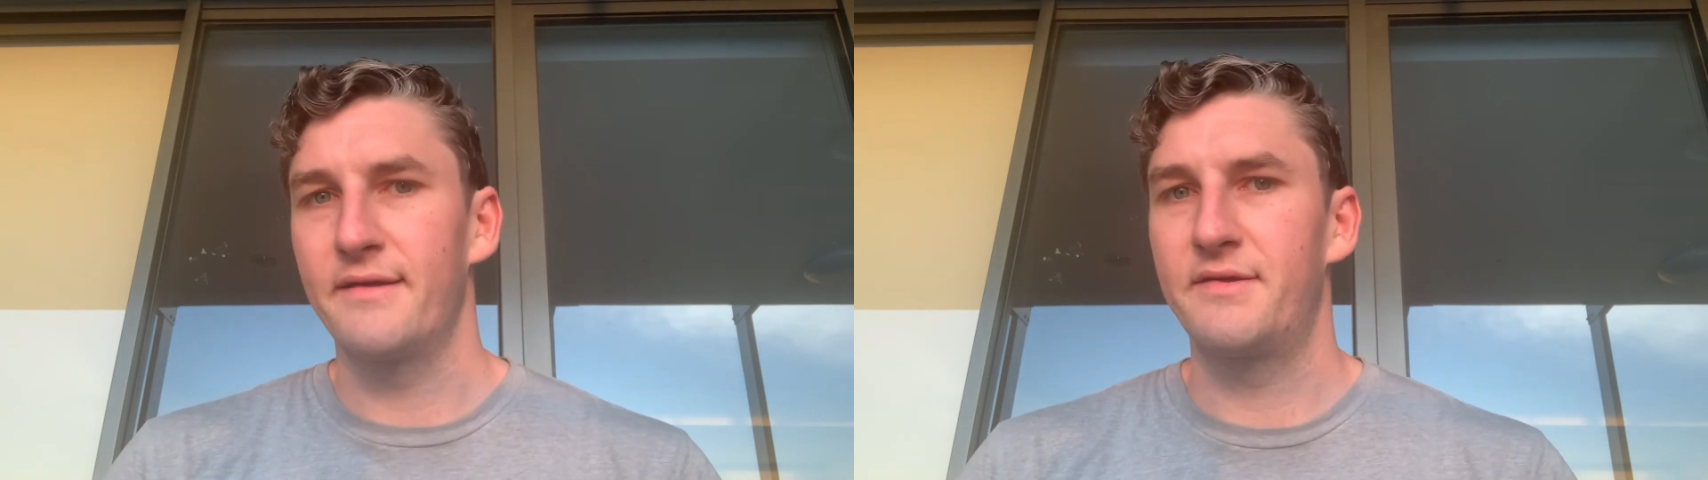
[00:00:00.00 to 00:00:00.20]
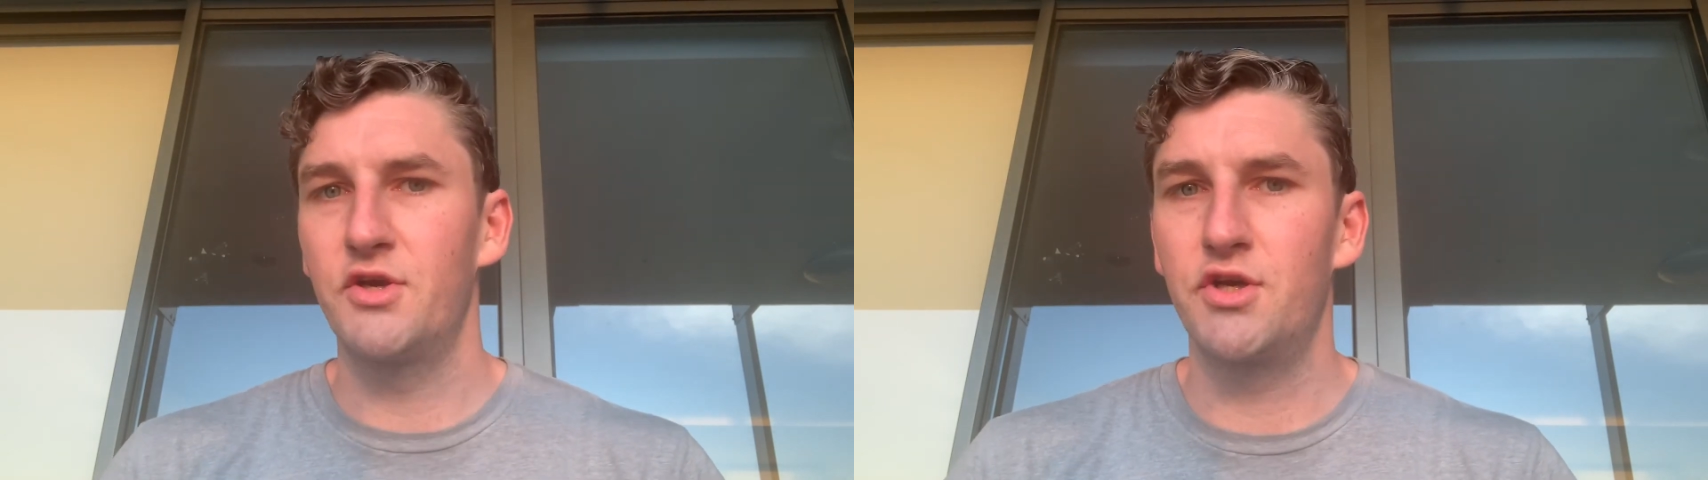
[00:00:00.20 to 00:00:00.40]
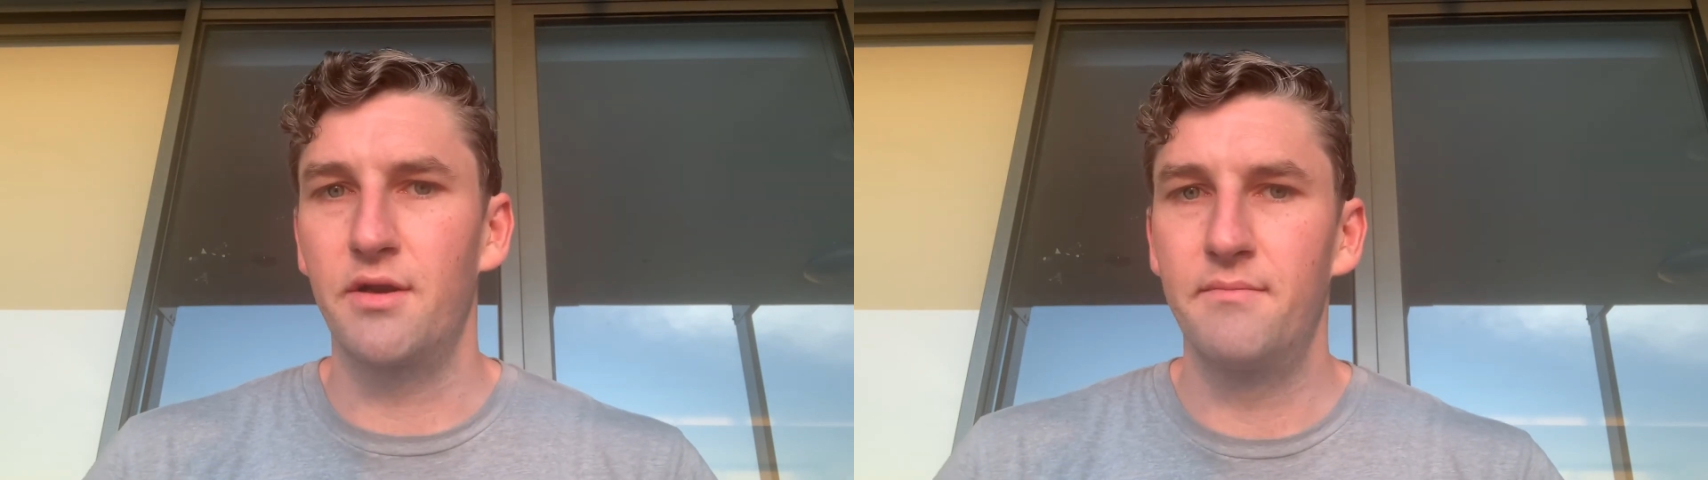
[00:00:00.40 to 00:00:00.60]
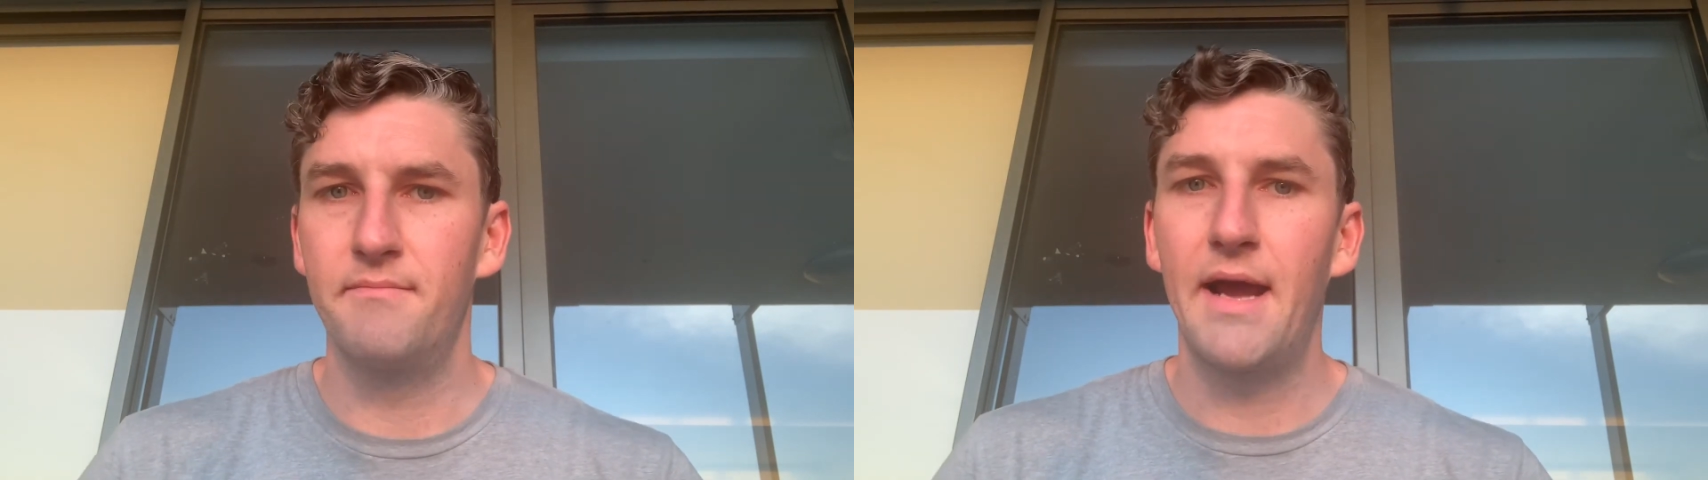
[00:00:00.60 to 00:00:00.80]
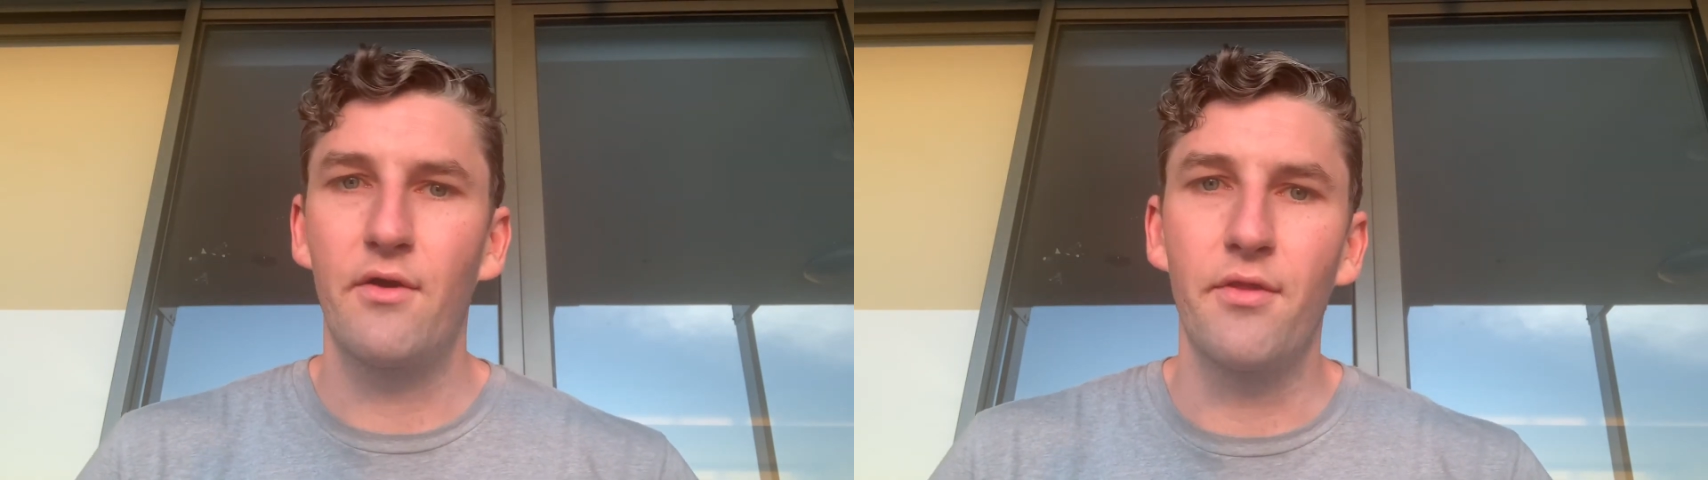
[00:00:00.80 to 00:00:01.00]
decision
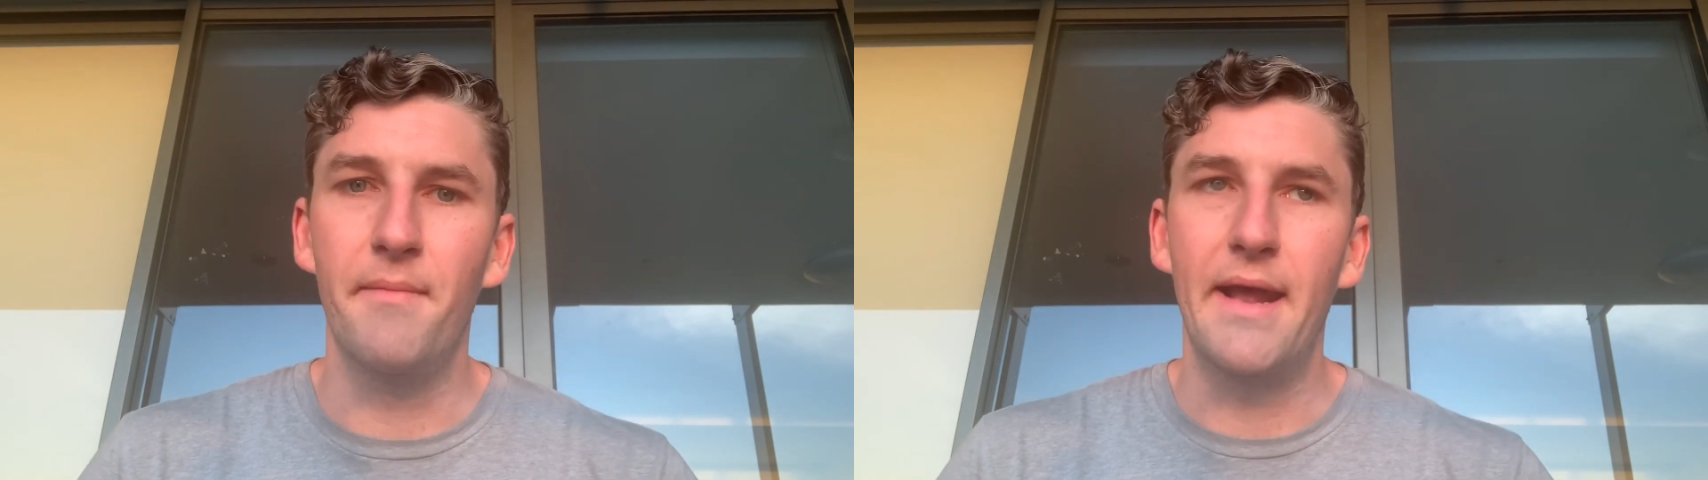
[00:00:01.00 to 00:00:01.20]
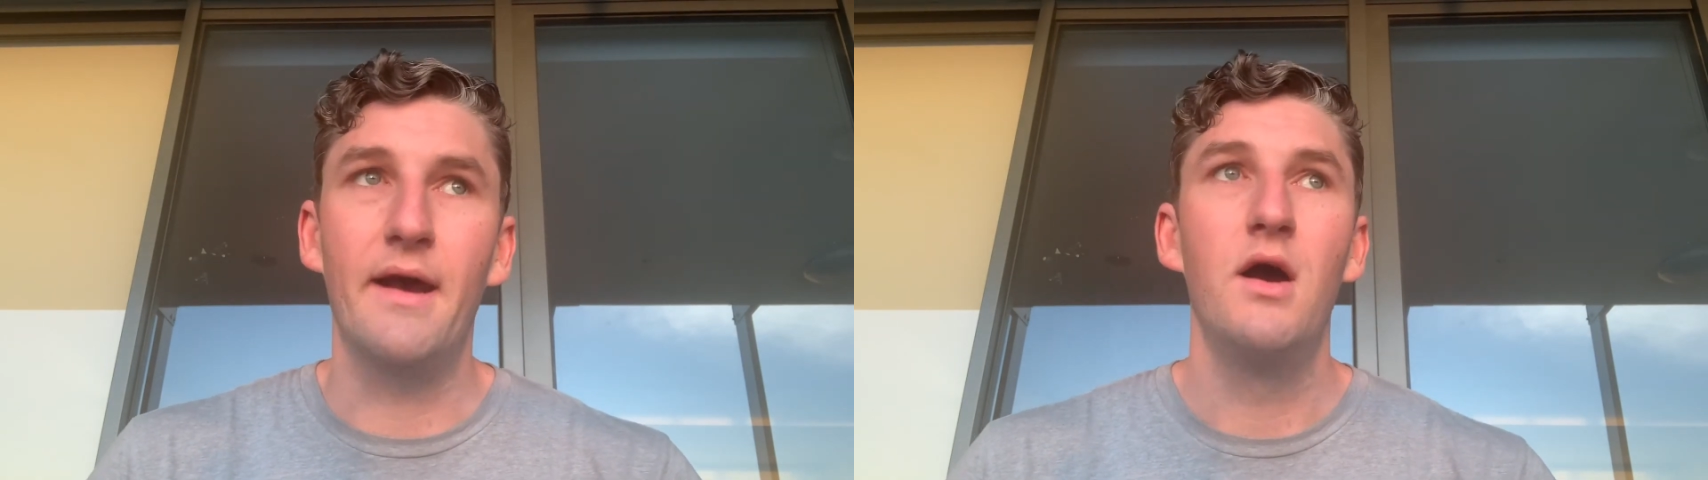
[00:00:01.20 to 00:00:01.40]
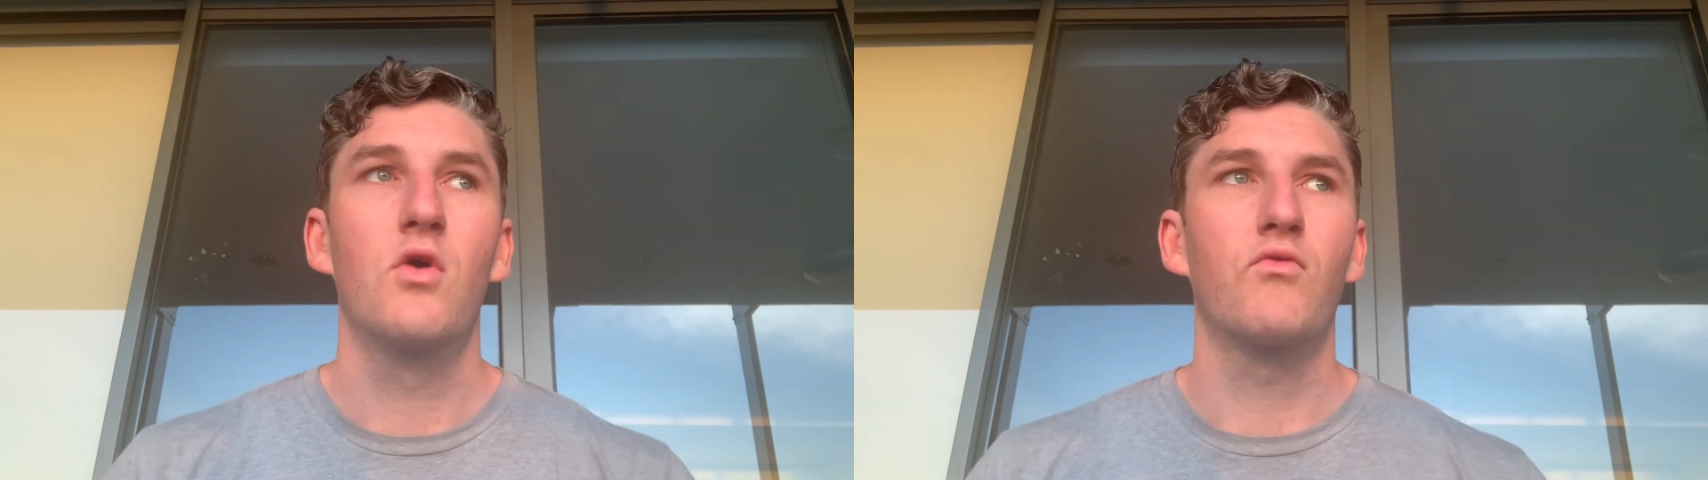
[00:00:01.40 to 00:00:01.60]
made on the matter